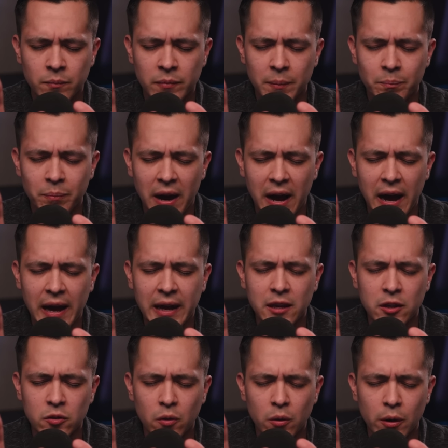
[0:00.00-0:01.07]
but by
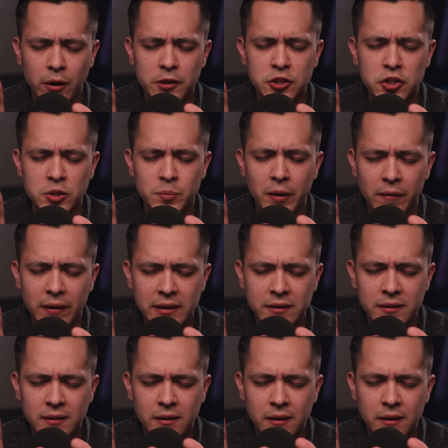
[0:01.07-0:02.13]
your Spirit.
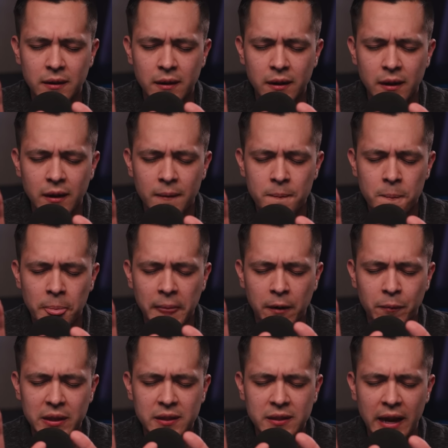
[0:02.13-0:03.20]

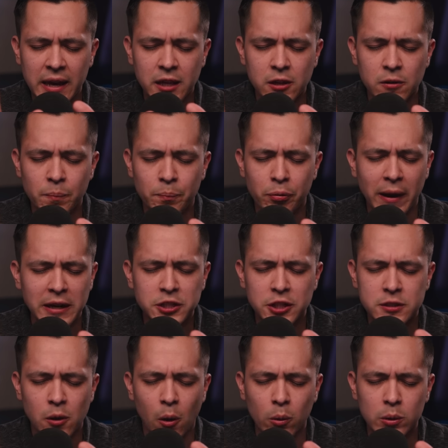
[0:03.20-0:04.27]
And we thank you,
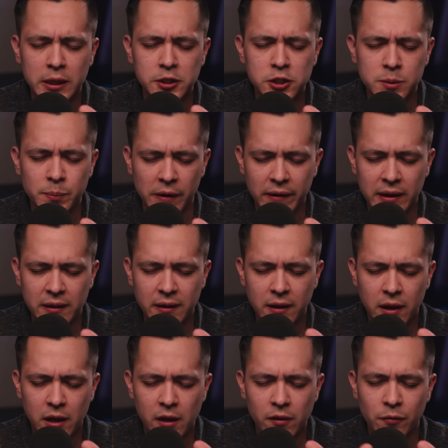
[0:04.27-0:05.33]
precious Holy Spirit,
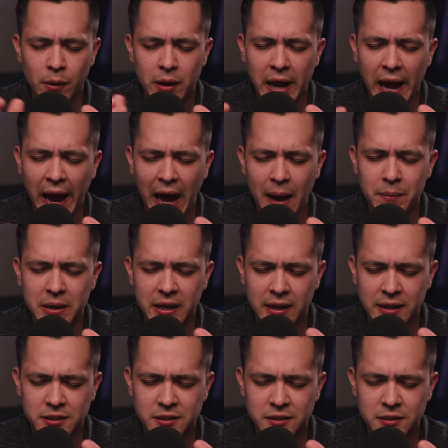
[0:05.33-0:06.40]
for inhabiting
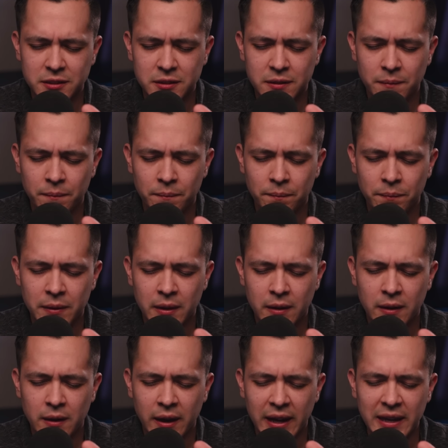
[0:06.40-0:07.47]
us
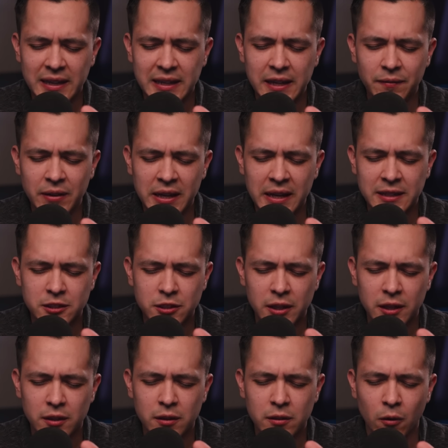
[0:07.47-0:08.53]
and giving us
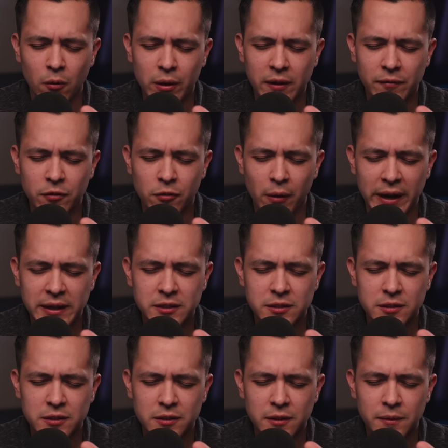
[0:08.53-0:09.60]
the authority of
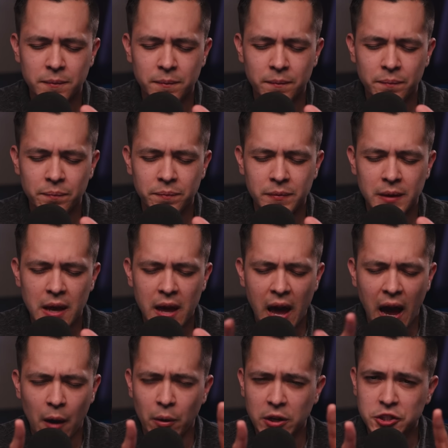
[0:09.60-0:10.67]
Christ.
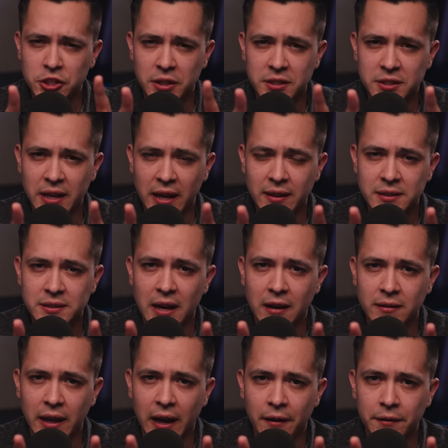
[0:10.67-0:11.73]
I want you to say this
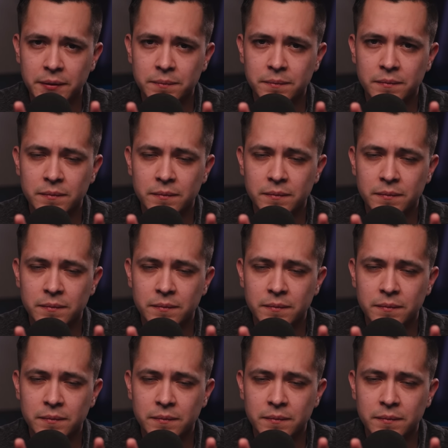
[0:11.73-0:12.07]
out loud.